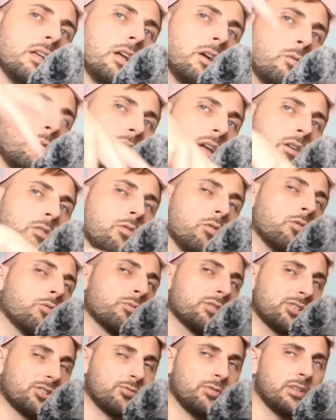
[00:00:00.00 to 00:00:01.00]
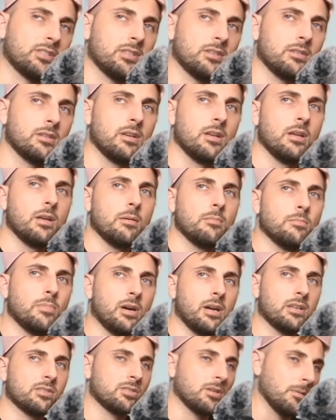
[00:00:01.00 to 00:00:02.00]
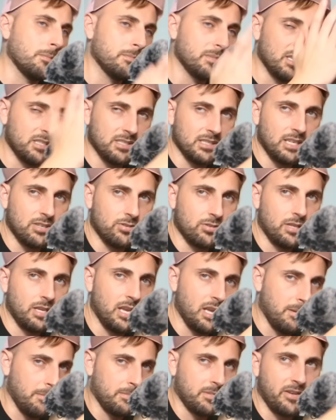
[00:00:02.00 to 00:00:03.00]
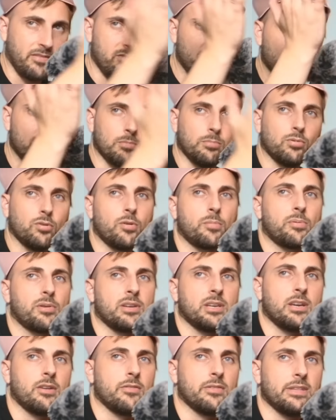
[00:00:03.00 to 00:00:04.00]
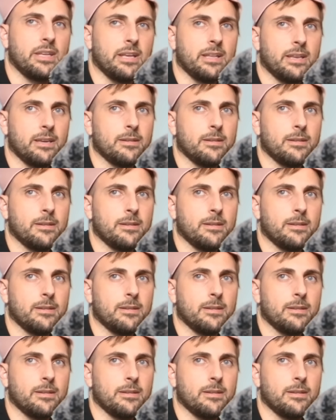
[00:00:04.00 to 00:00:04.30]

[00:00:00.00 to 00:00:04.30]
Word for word: We are all restricted by it. So this is literally it, giving you the blueprint here and there.